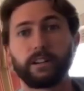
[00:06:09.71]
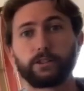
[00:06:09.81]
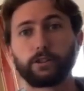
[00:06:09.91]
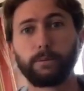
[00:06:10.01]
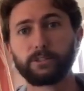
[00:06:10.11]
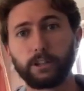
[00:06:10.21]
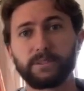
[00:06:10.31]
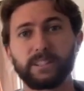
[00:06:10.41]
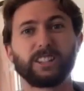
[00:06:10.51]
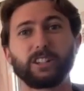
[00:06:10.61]

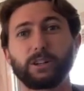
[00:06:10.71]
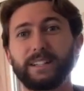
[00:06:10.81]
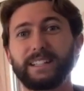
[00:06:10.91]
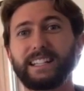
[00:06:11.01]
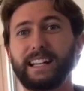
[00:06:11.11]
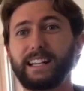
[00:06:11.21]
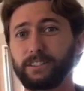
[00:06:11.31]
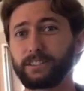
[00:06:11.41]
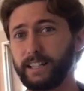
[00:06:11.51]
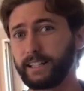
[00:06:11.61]
chromosomes and look at what DNA
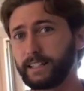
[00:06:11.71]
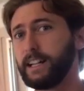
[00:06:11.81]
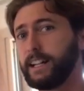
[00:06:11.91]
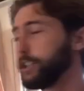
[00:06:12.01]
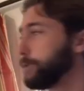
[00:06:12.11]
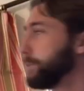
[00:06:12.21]
looks like a little bit